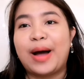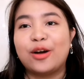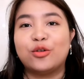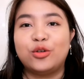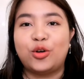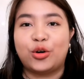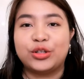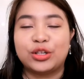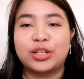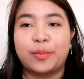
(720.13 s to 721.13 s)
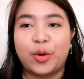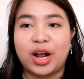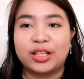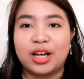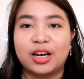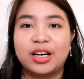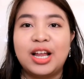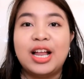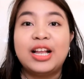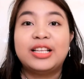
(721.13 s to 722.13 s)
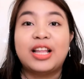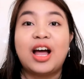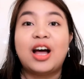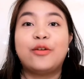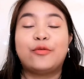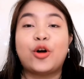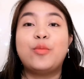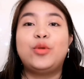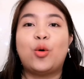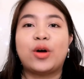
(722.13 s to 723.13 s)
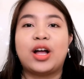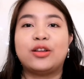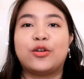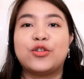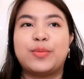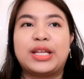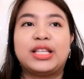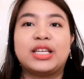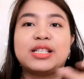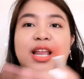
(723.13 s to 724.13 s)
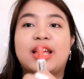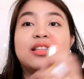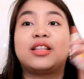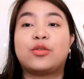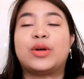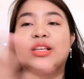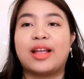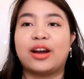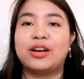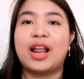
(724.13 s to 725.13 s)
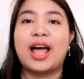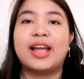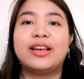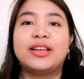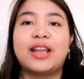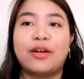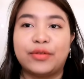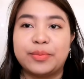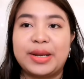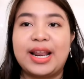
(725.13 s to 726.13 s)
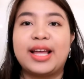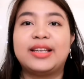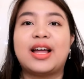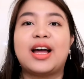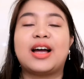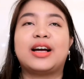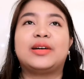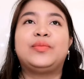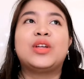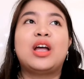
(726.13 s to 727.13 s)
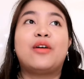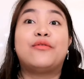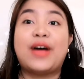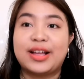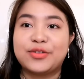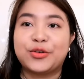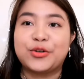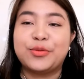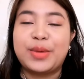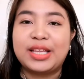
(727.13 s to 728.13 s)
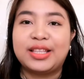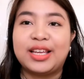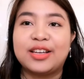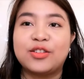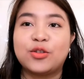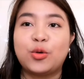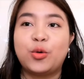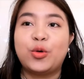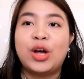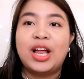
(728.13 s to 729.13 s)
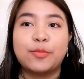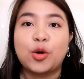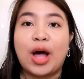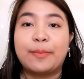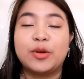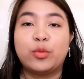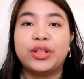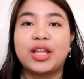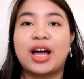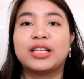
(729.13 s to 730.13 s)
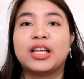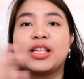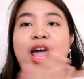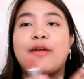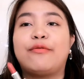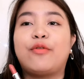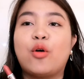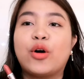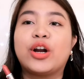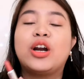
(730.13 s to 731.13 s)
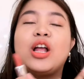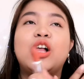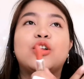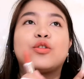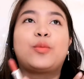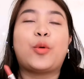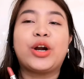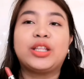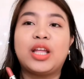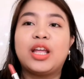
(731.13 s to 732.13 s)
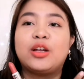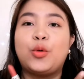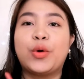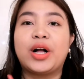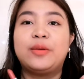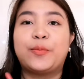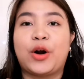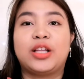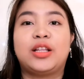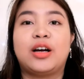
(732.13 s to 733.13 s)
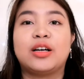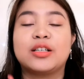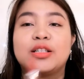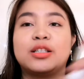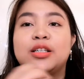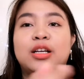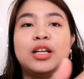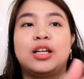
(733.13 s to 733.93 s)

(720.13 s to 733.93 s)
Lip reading: bagong launch na product na from local cosmetics like this one, Careline, Everbilena, Vice Cosmetics. So happy with that kasi I'm for supporting local products